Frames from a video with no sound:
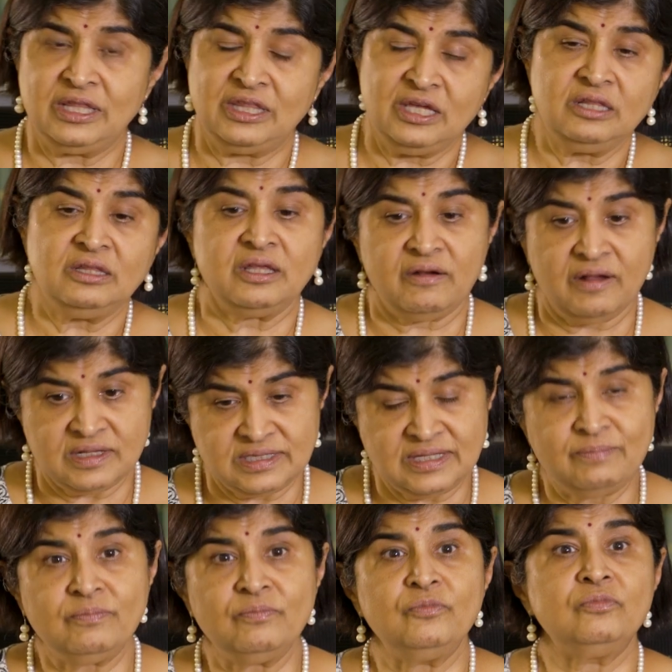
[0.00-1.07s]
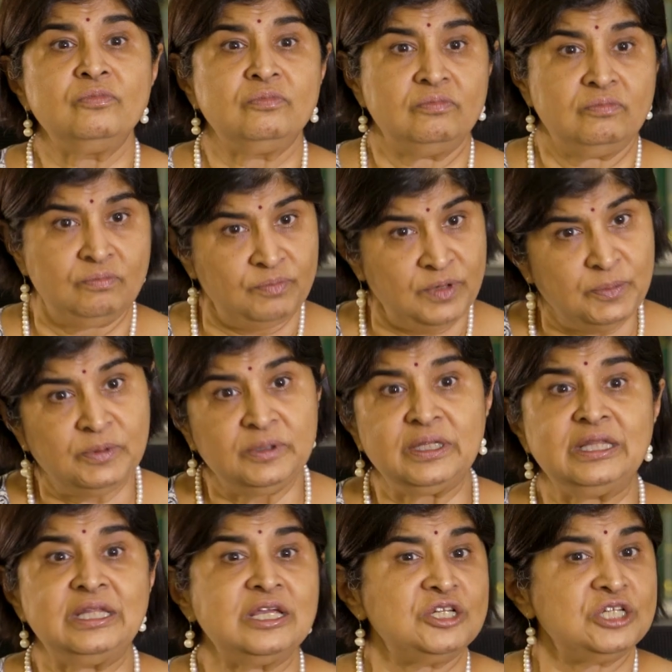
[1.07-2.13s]
I think there are some people
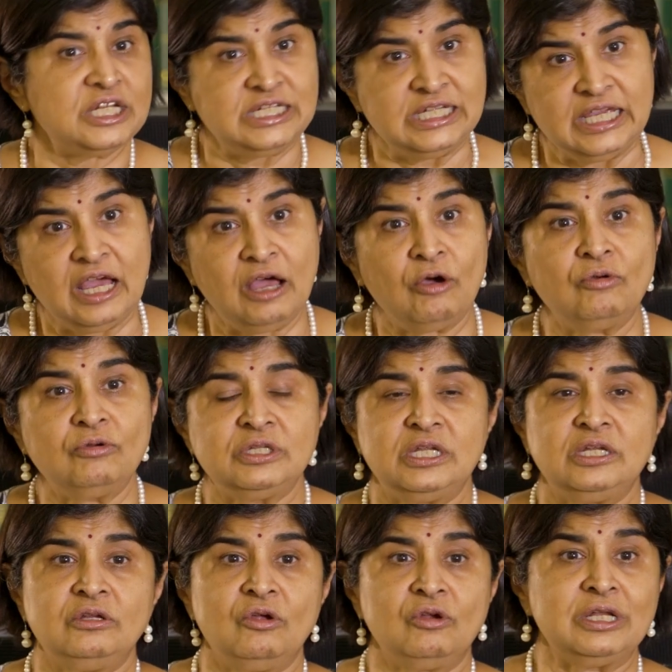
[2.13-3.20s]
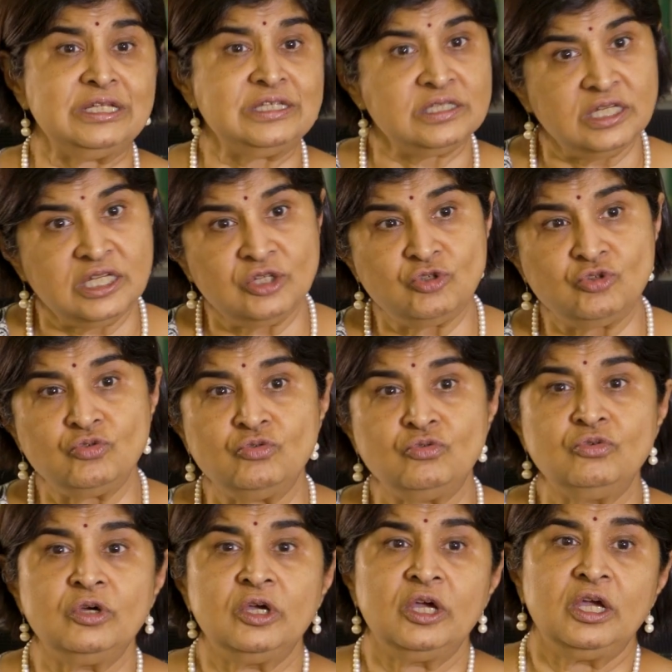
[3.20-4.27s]
that they are shutting out and not listening
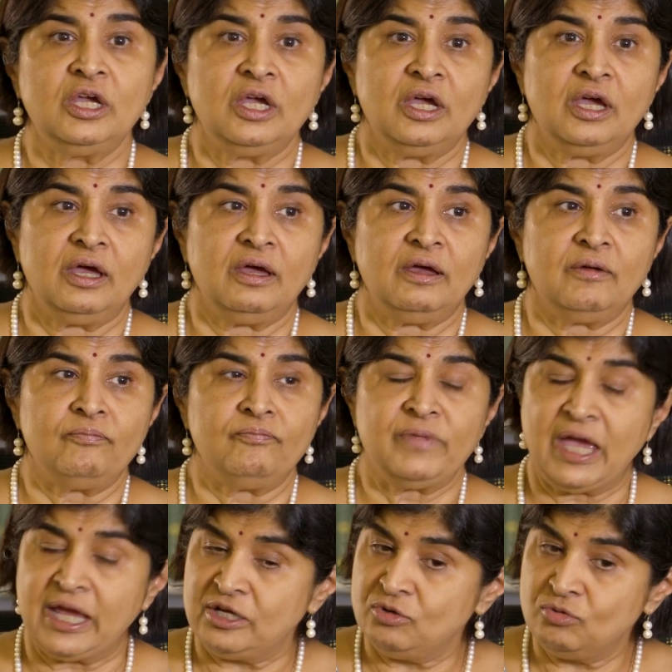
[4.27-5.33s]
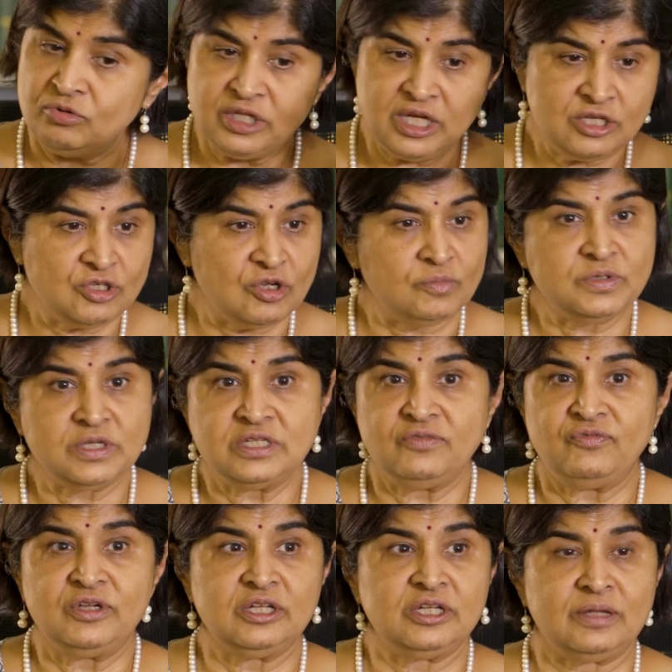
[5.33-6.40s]
to. I know their jobs are
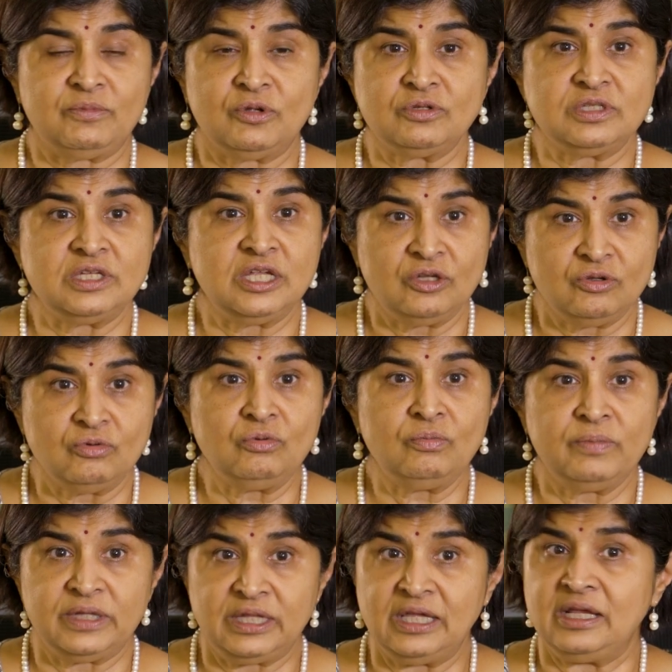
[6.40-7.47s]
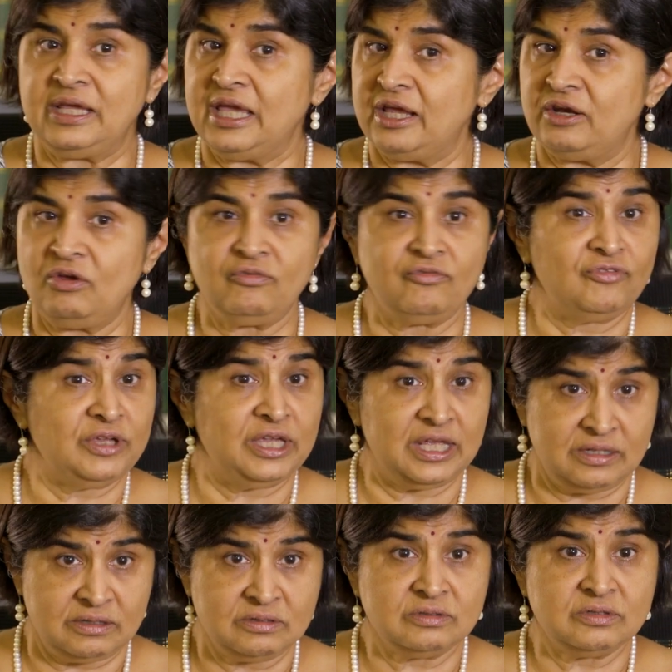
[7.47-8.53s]
difficult, I'm not saying no, but they cannot
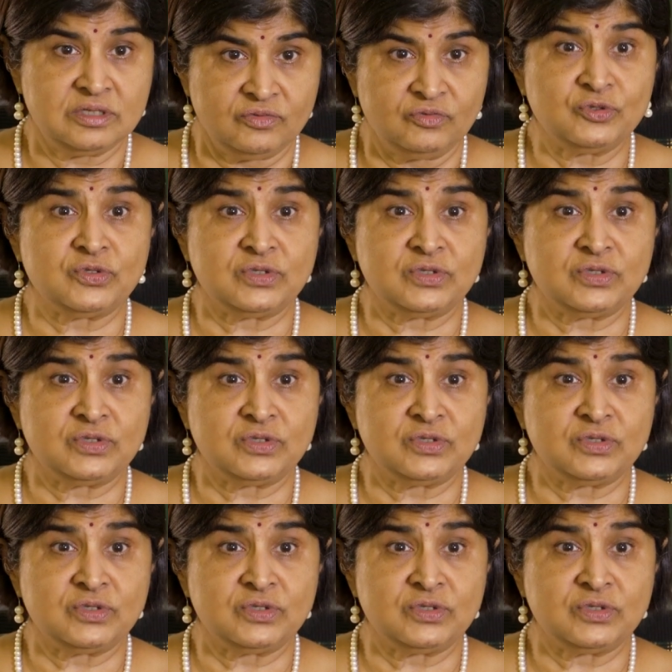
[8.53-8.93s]
forget civil